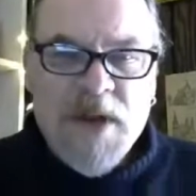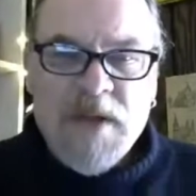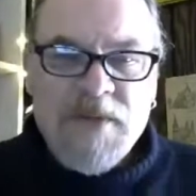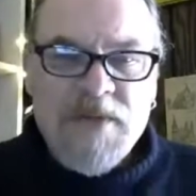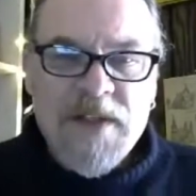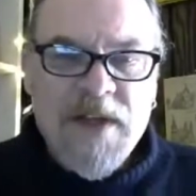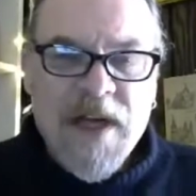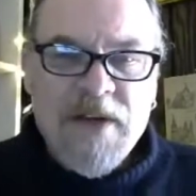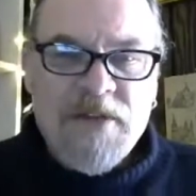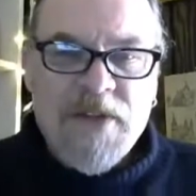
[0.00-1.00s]
all of this
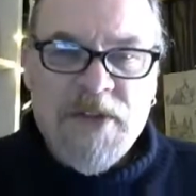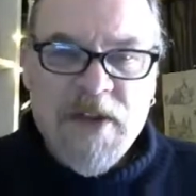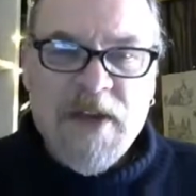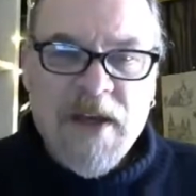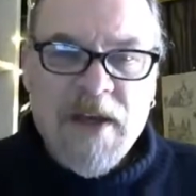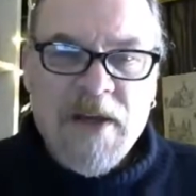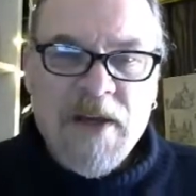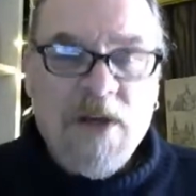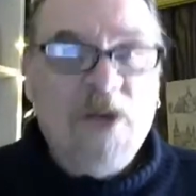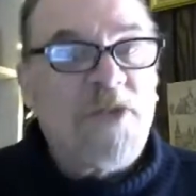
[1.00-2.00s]
kind of thinking?
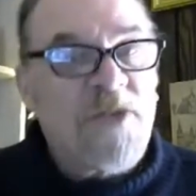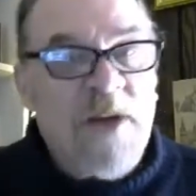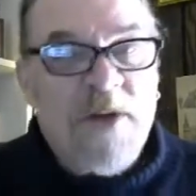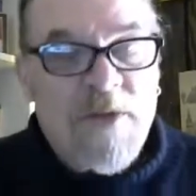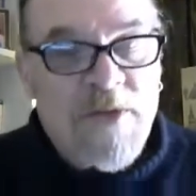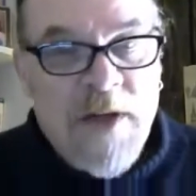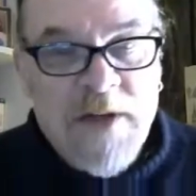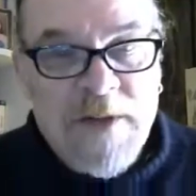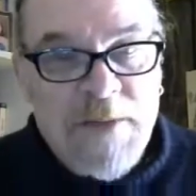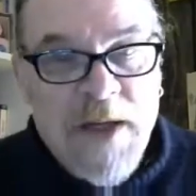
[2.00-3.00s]
You see it
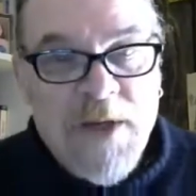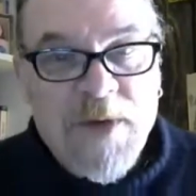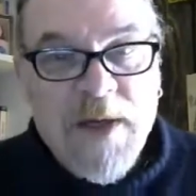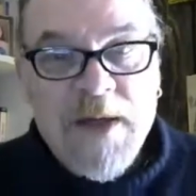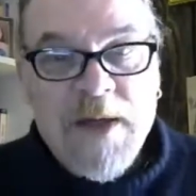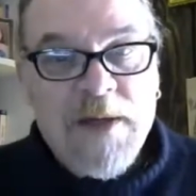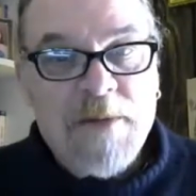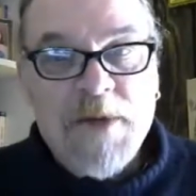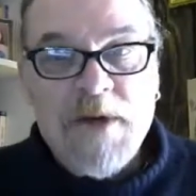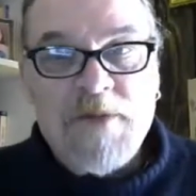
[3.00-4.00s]
reflected, by the way, in the
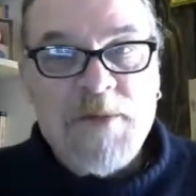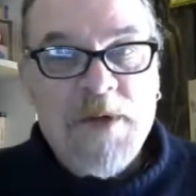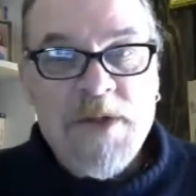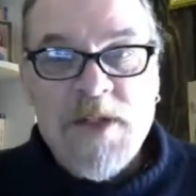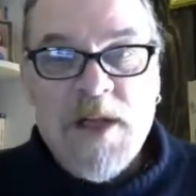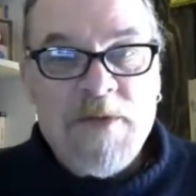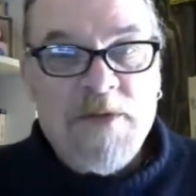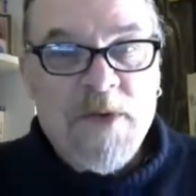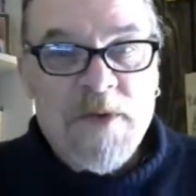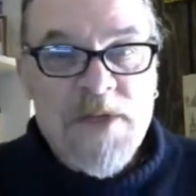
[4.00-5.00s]
book of Miroslav
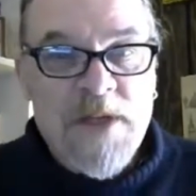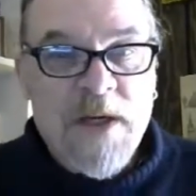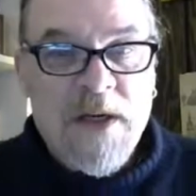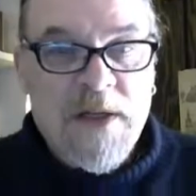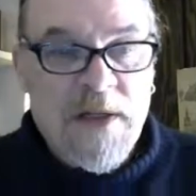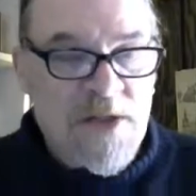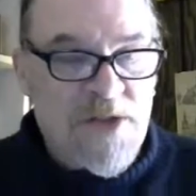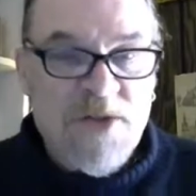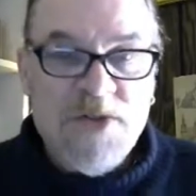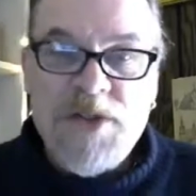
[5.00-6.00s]
Volf's
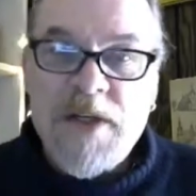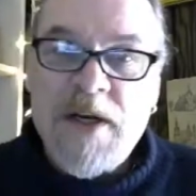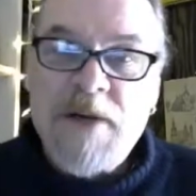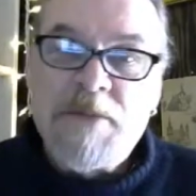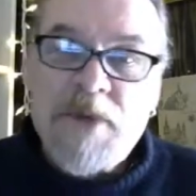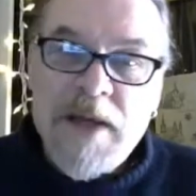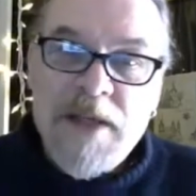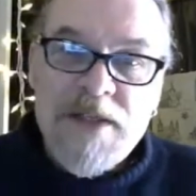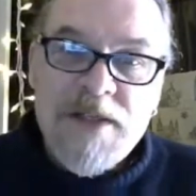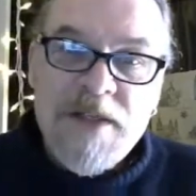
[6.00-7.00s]
Exclusion and
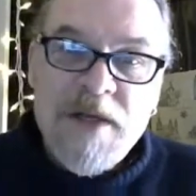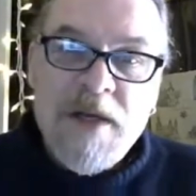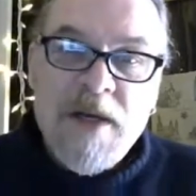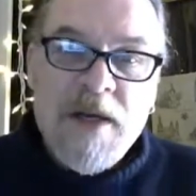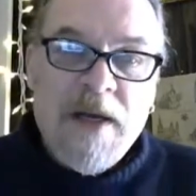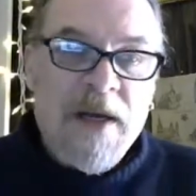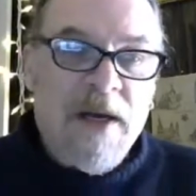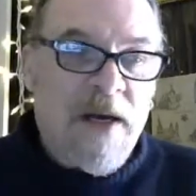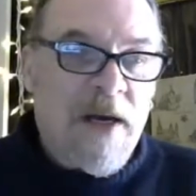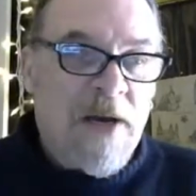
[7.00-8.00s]
Embrace.
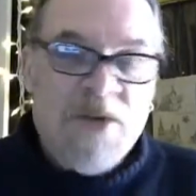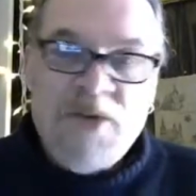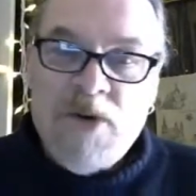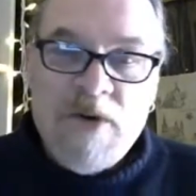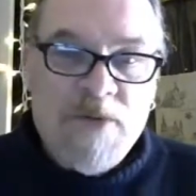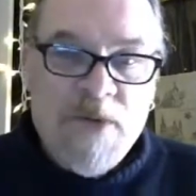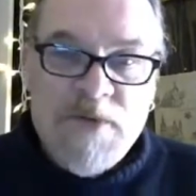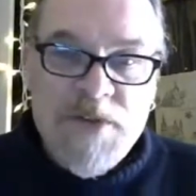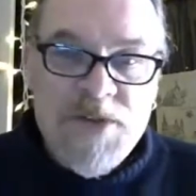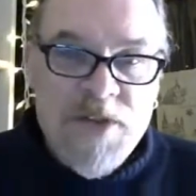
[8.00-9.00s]
I don't know if
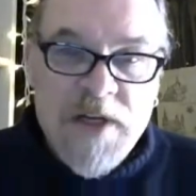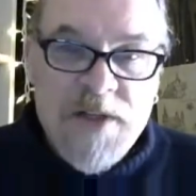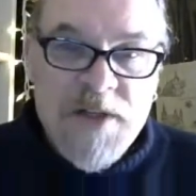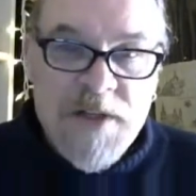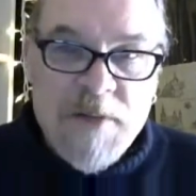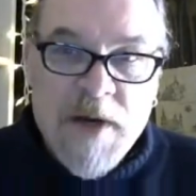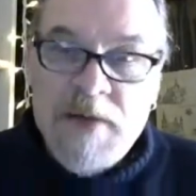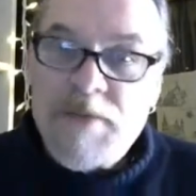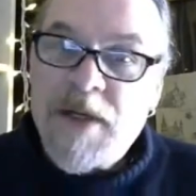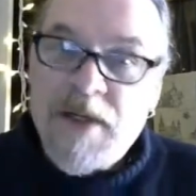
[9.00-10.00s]
Volf has changed his
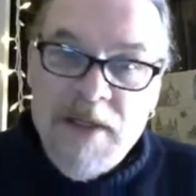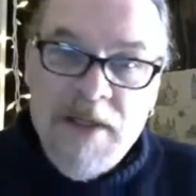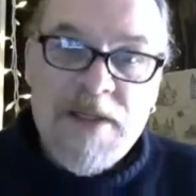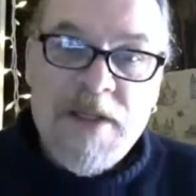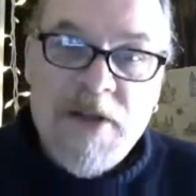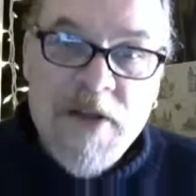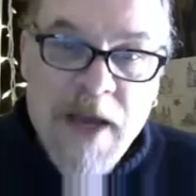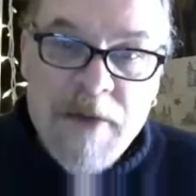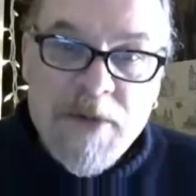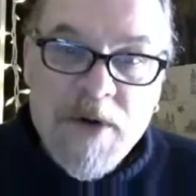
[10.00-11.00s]
mind, but at least in
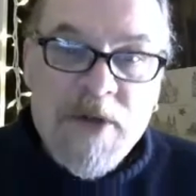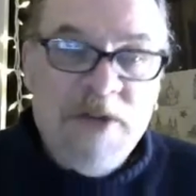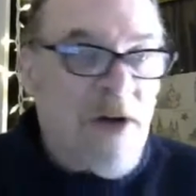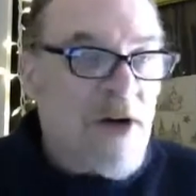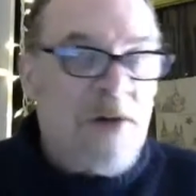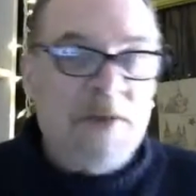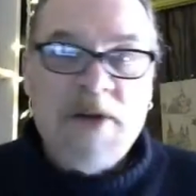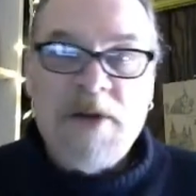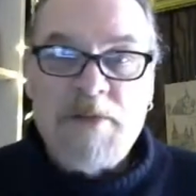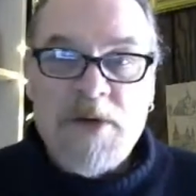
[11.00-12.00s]
that book, the argument
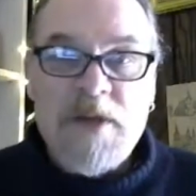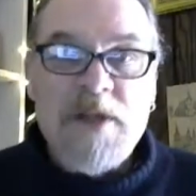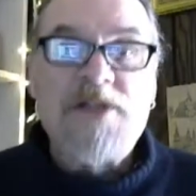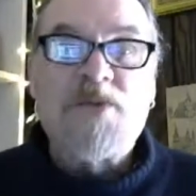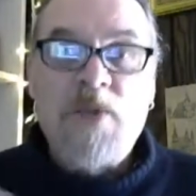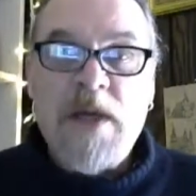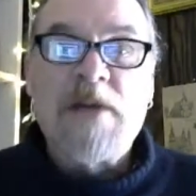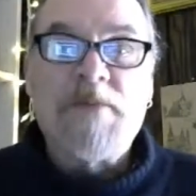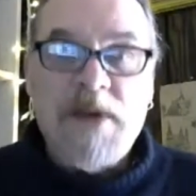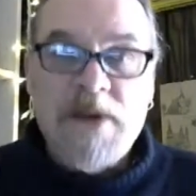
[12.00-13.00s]
of the book is we
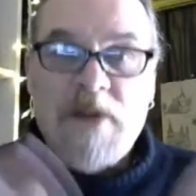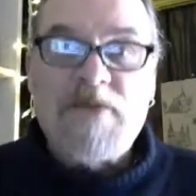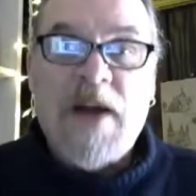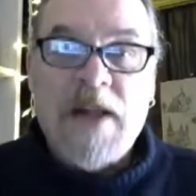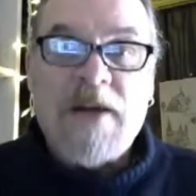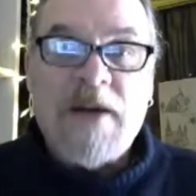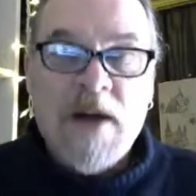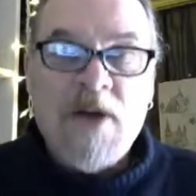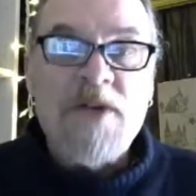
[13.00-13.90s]
can be nonviolent now